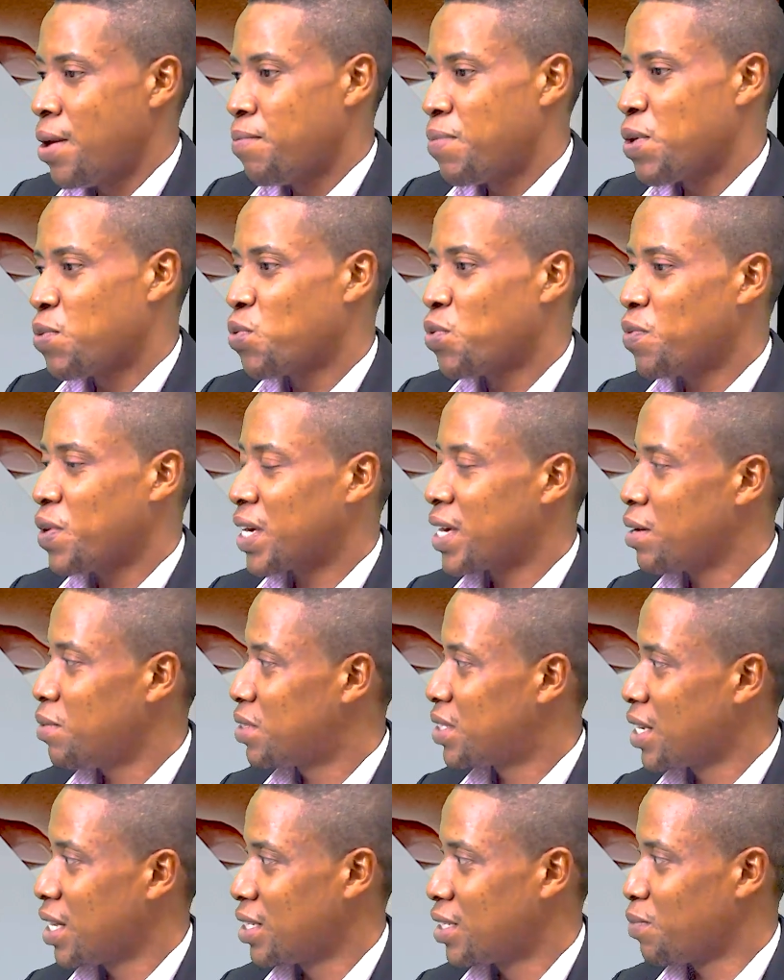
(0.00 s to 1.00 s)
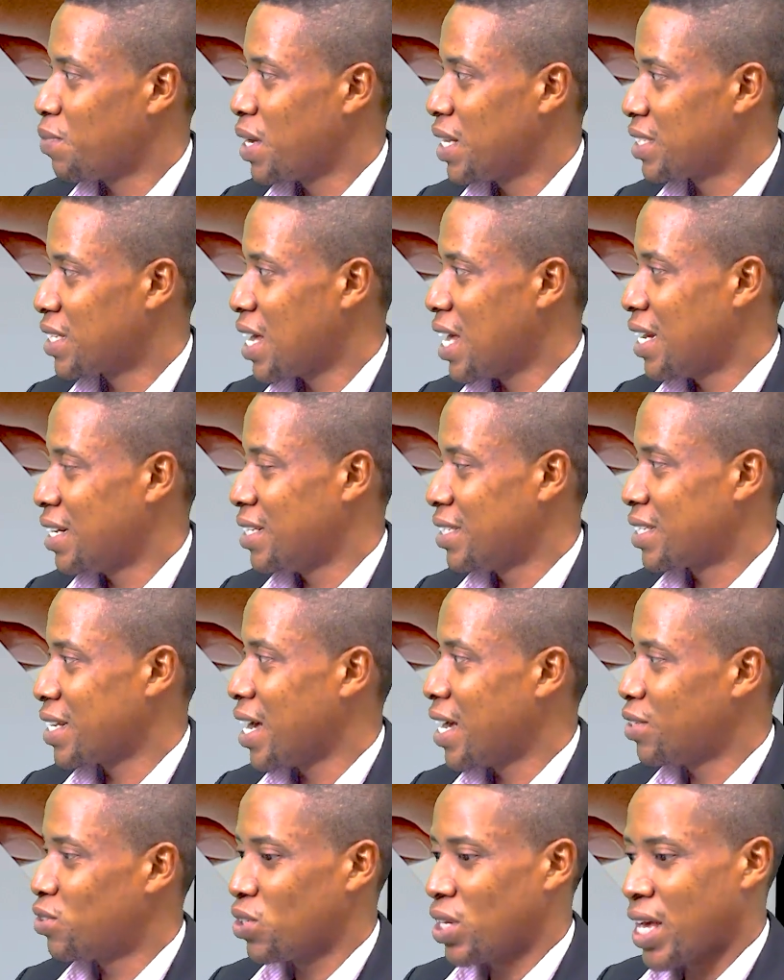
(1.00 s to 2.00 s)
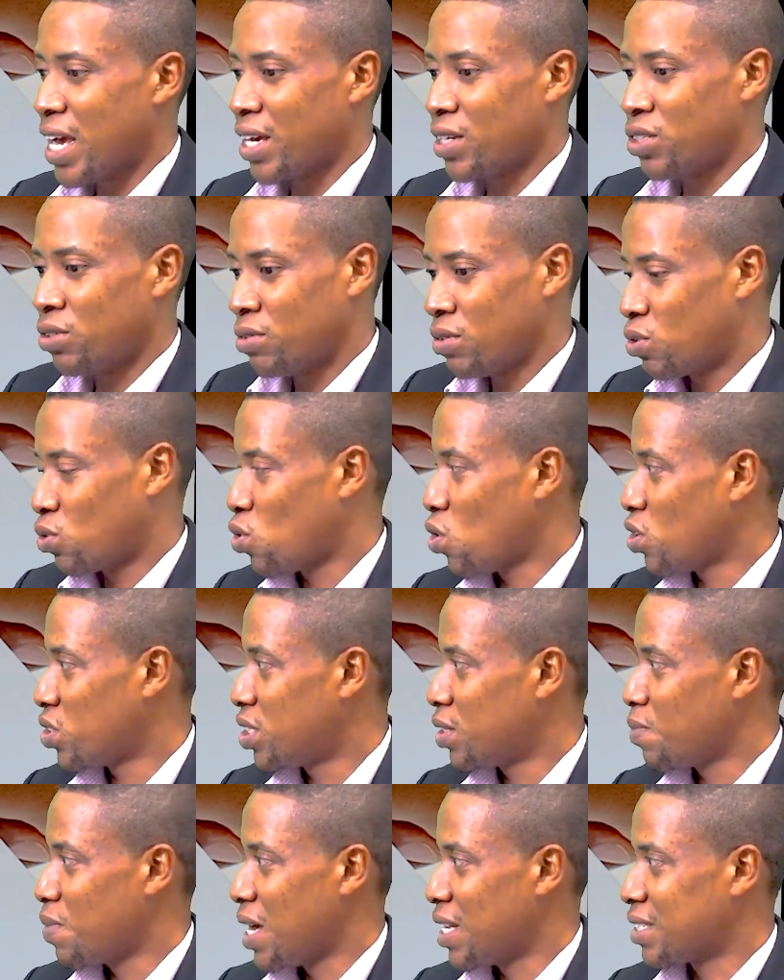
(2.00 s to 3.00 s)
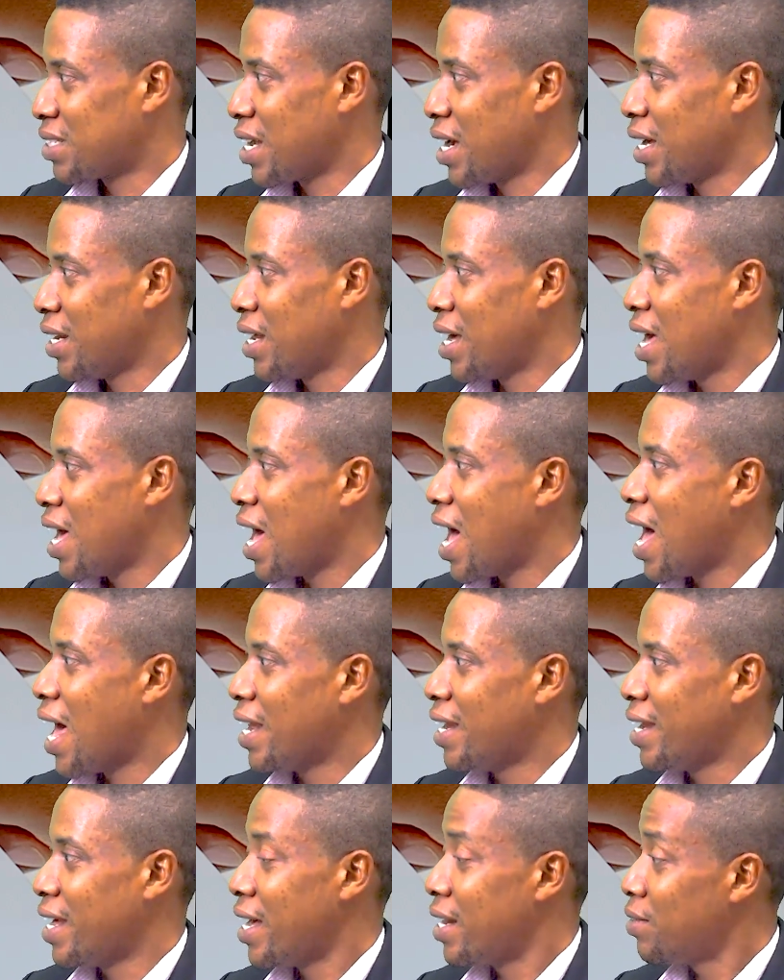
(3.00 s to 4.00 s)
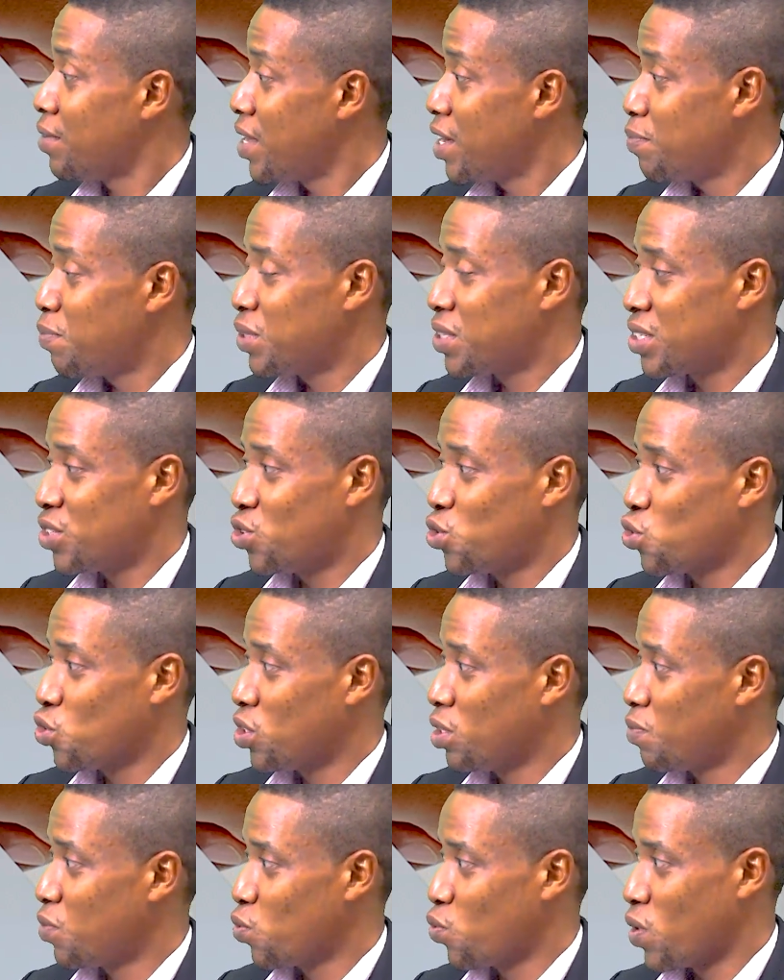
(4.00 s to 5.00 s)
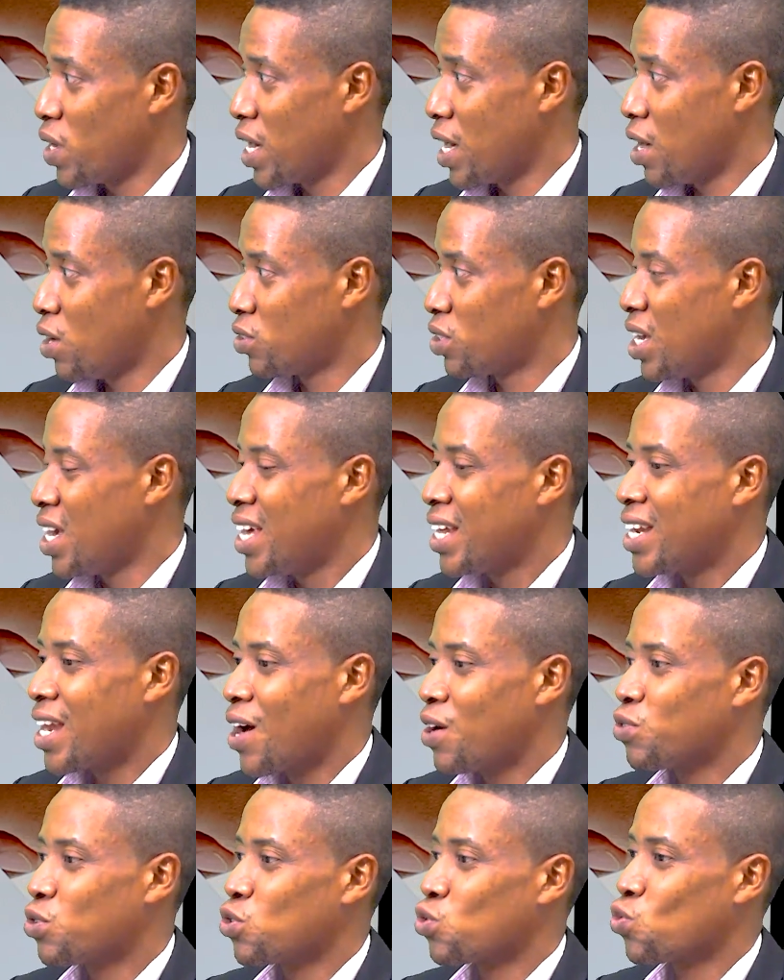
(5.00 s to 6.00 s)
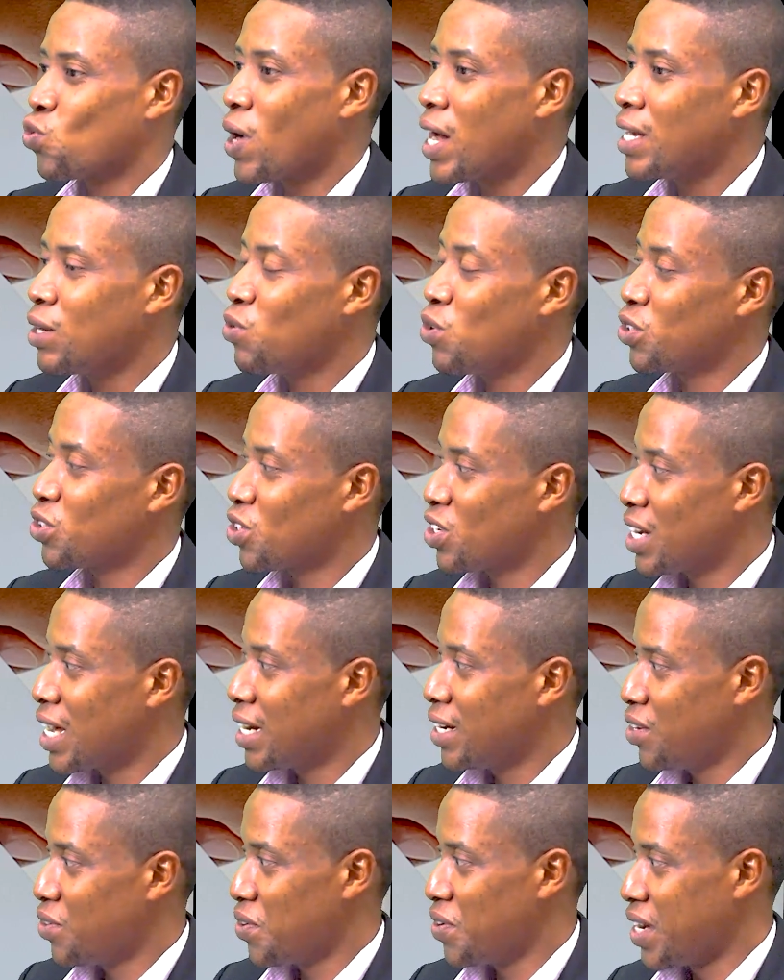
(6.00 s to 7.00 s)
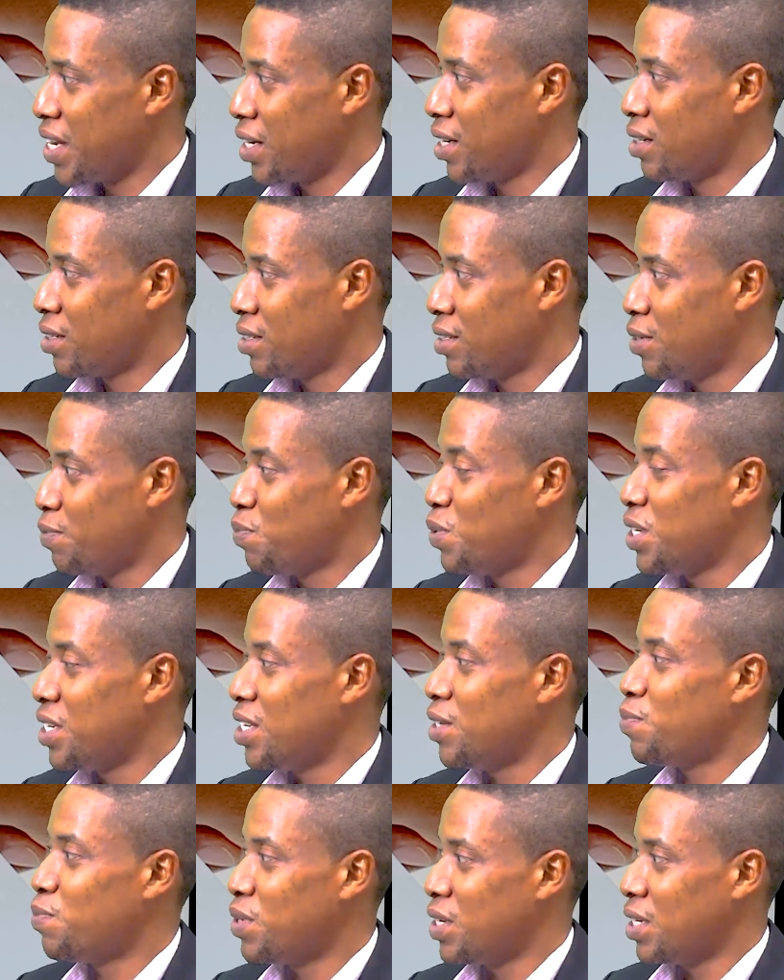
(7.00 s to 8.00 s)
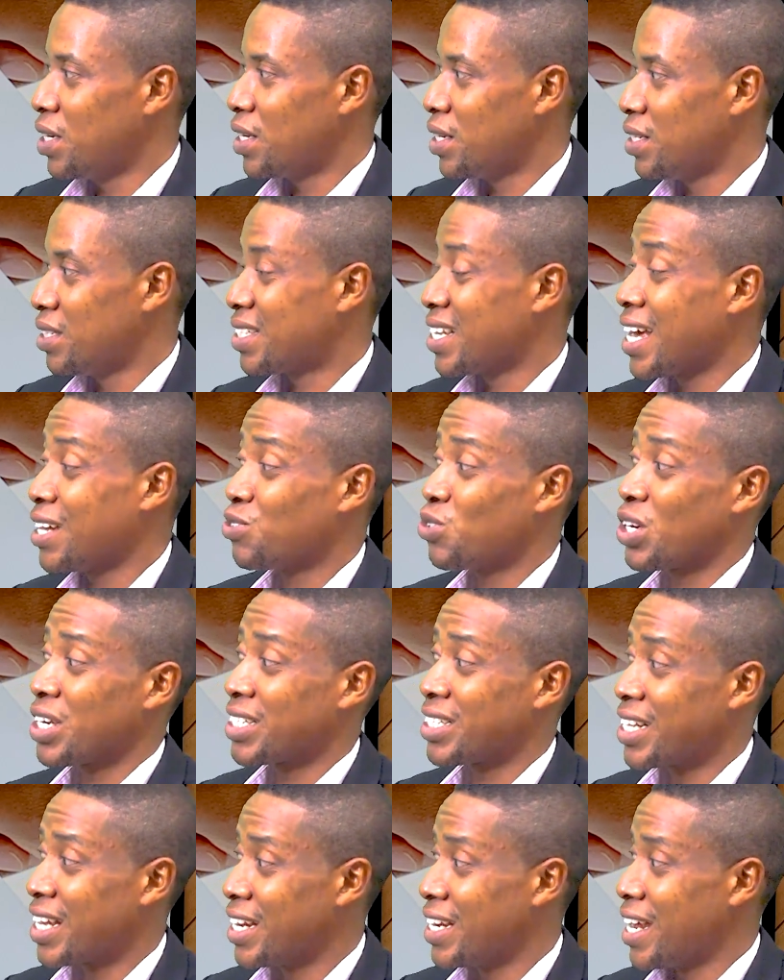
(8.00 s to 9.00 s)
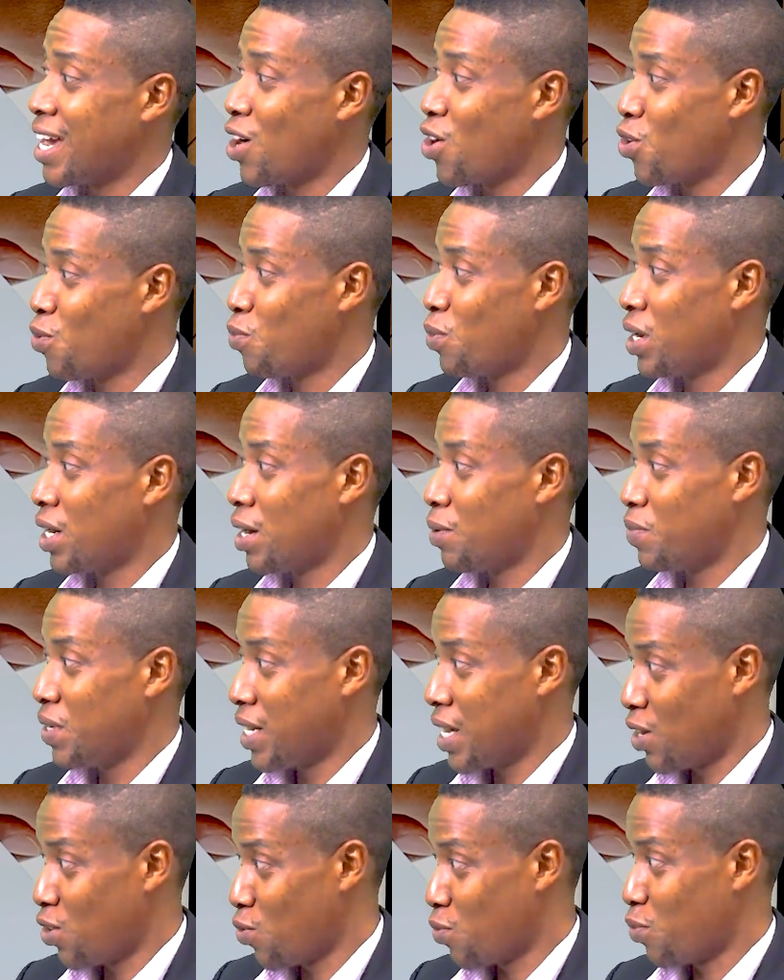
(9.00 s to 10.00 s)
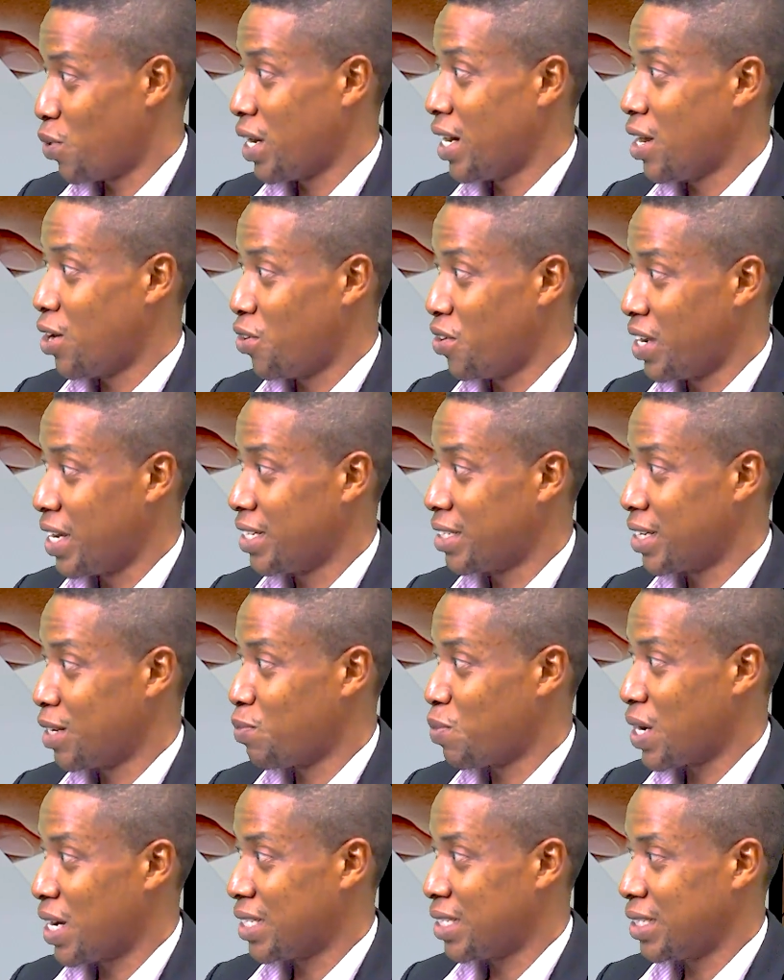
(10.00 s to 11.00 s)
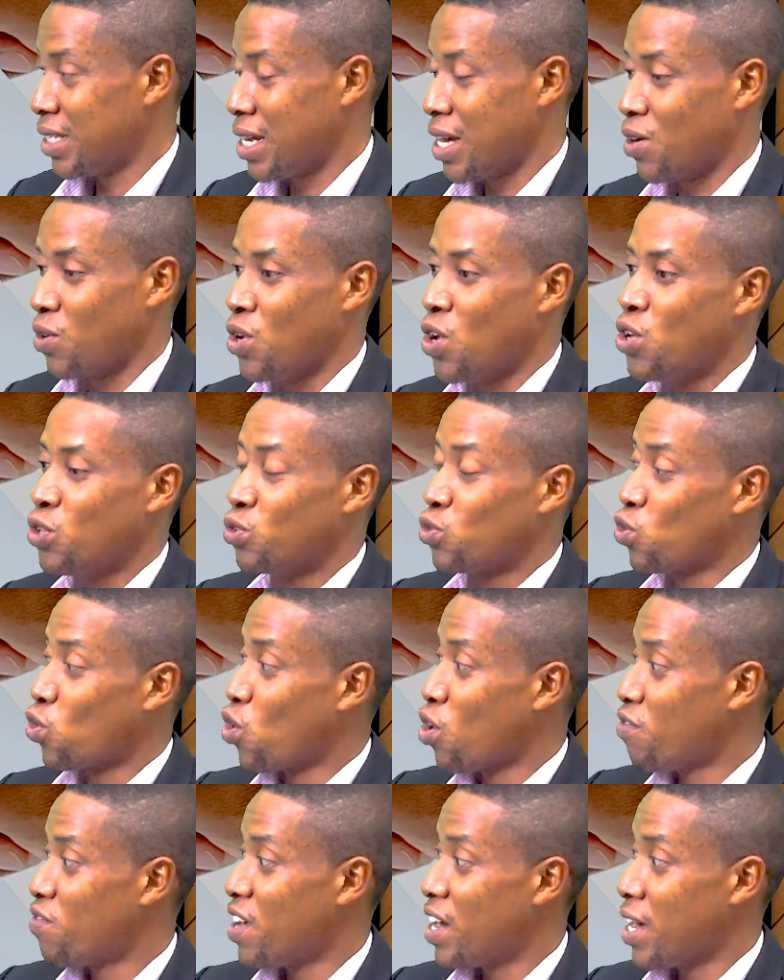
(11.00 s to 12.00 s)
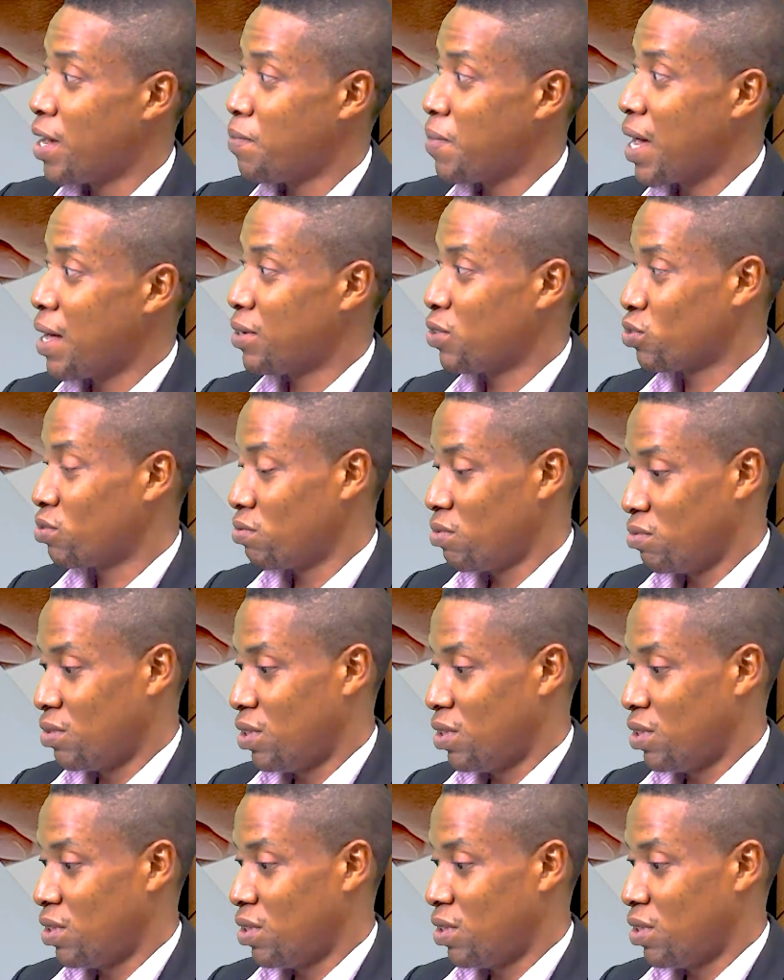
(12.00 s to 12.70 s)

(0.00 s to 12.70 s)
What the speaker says: People became sentimental and decided to like toss him aside. And then APC showed him the way out. Now, it was while he was under the reign, the PDP decided to extend their umbrella, being an umbrella-oriented party now, to cover him and